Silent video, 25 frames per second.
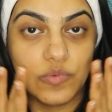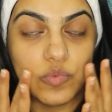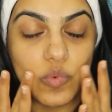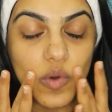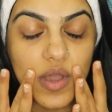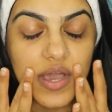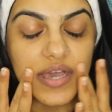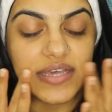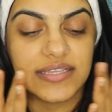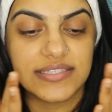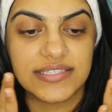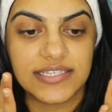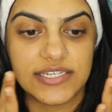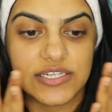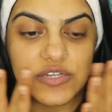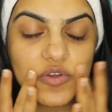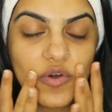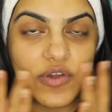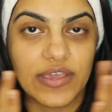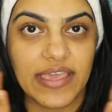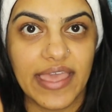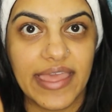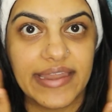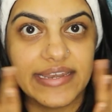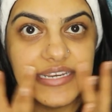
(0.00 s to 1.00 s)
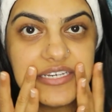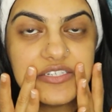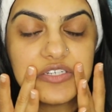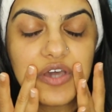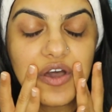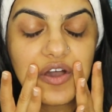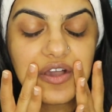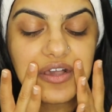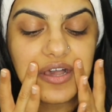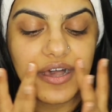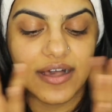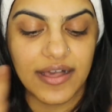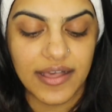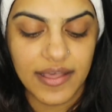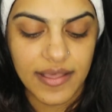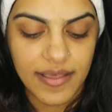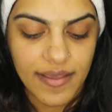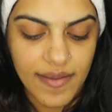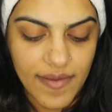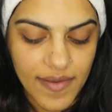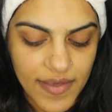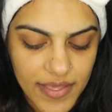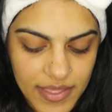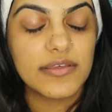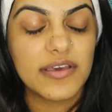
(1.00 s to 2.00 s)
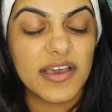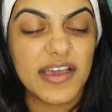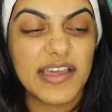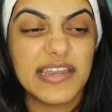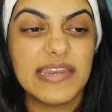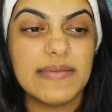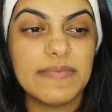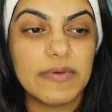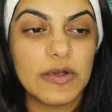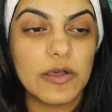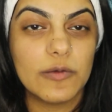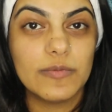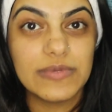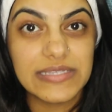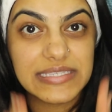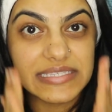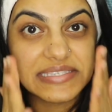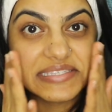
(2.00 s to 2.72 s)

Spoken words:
worse and not get any darker. Honey Balm is